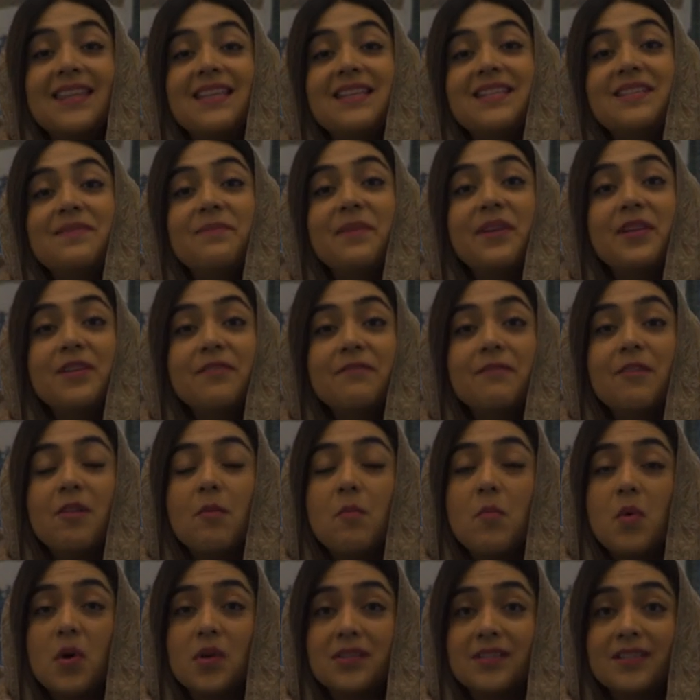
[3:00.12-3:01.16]
This beautiful
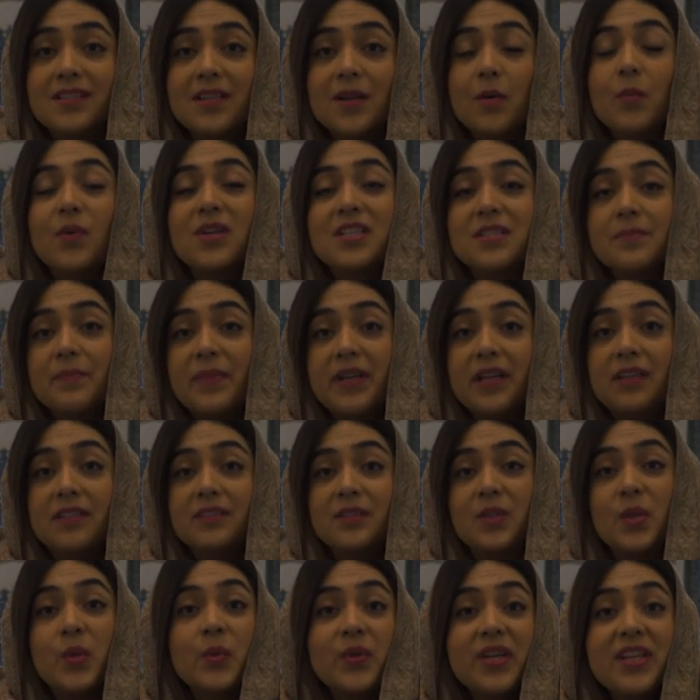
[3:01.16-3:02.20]
mosque was
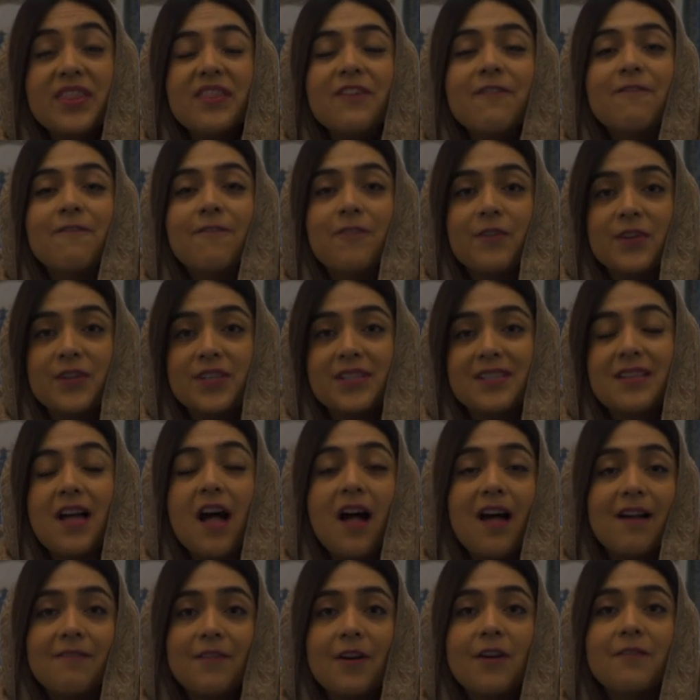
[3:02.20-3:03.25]
built during the first
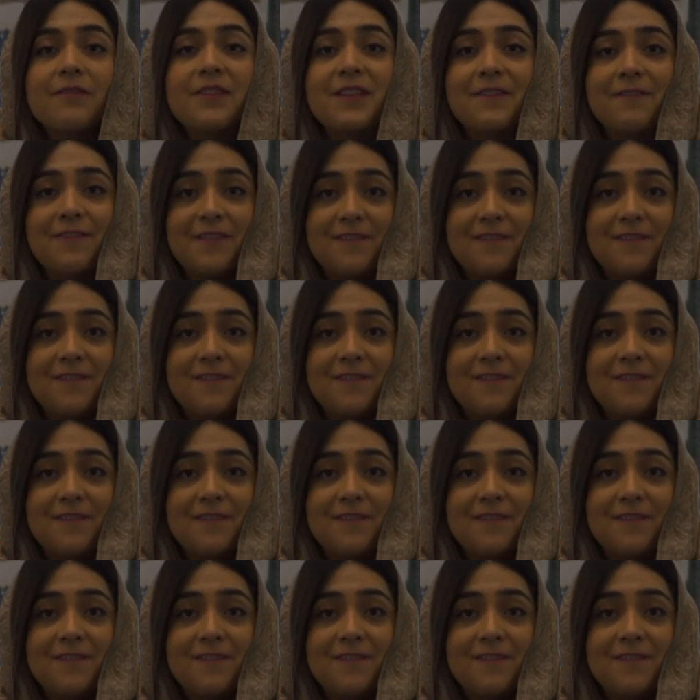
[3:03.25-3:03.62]
half of the